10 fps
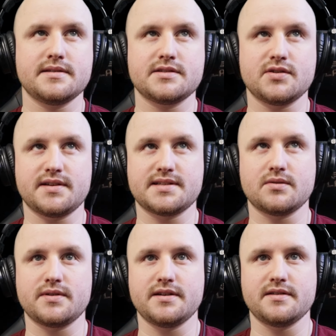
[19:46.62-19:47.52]
So you can
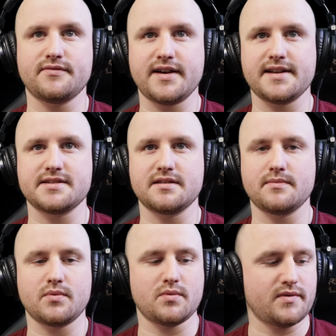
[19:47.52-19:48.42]
still hear the fans and
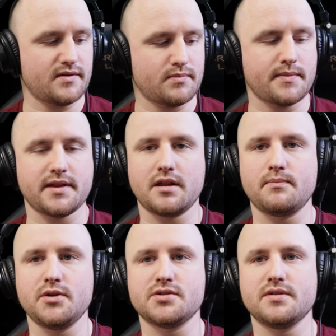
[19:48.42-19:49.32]
probably the
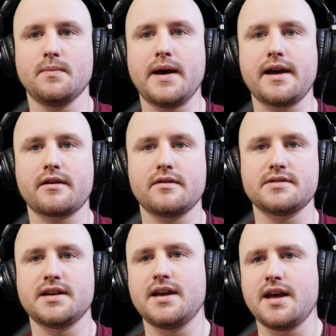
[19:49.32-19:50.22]
computer in the
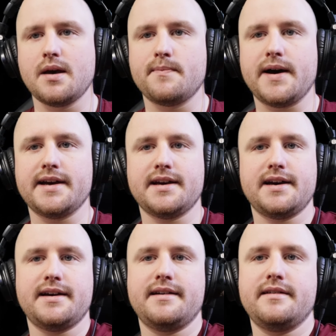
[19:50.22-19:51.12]
background, but
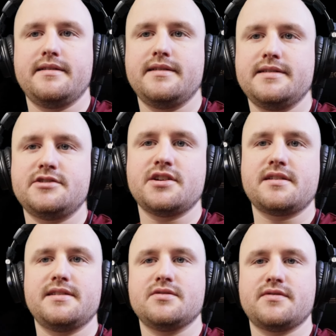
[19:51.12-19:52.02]
I
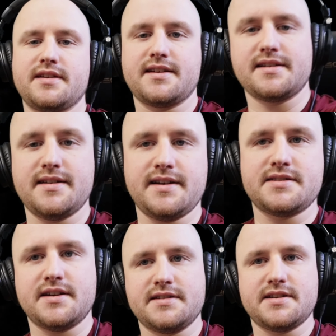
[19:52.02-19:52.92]
generally don't think. I
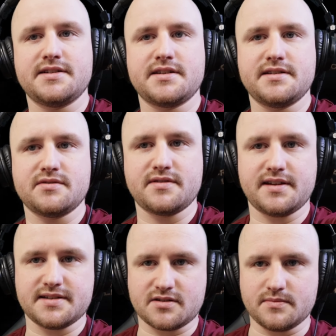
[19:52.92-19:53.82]
generally don't
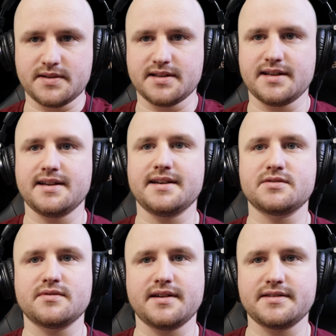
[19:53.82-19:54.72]
think it's going to be. I
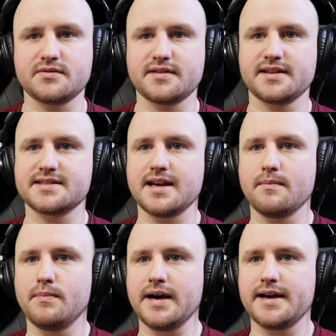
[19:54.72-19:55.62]
don't think it's
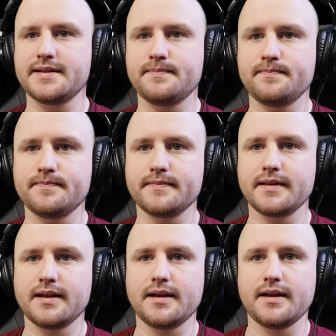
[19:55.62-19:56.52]
that bad.
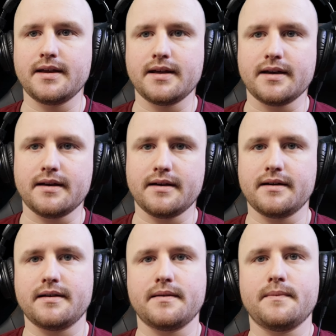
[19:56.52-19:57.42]

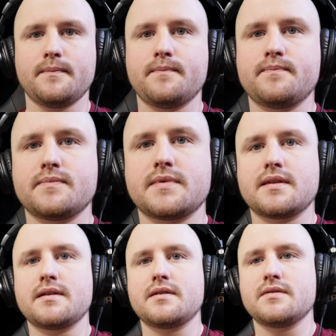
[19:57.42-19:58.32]

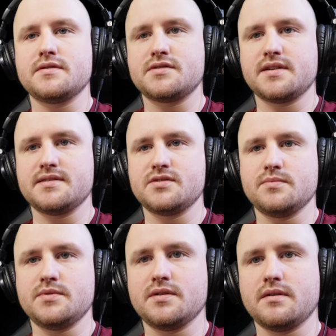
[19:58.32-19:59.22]
Gonna try and
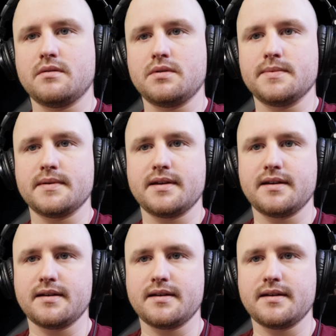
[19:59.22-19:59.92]
zoom you out a wee bit.